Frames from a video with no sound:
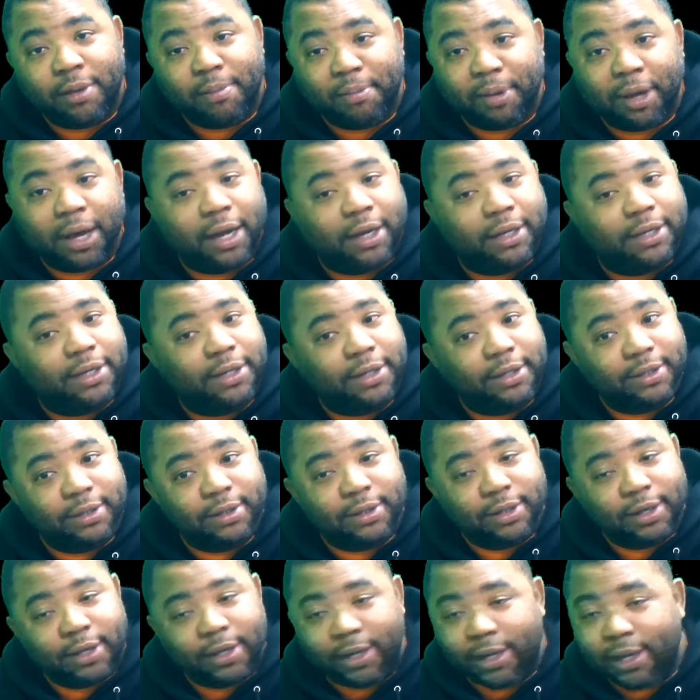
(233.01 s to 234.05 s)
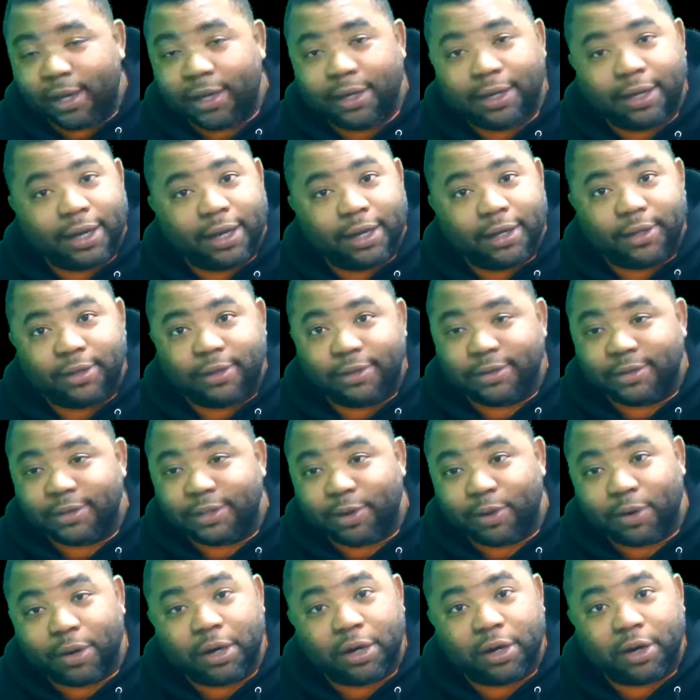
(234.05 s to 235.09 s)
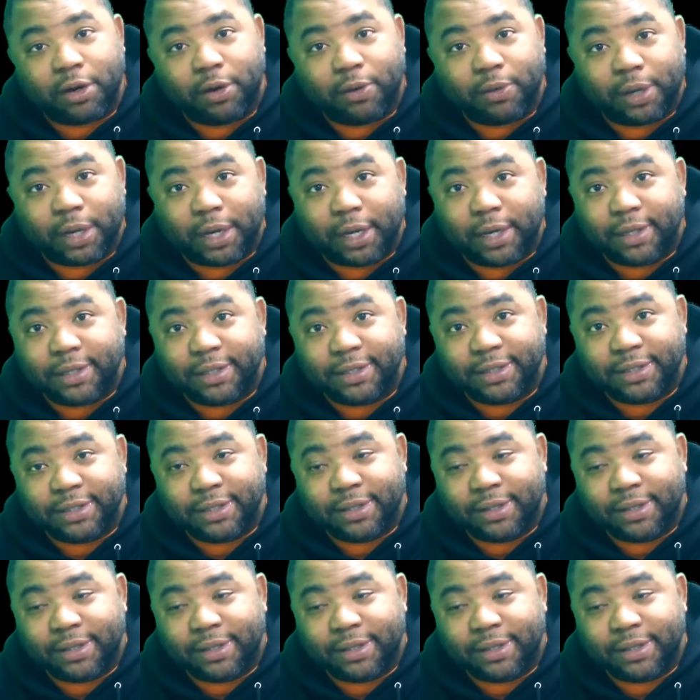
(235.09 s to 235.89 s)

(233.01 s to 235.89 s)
But he didn't. You want to know why?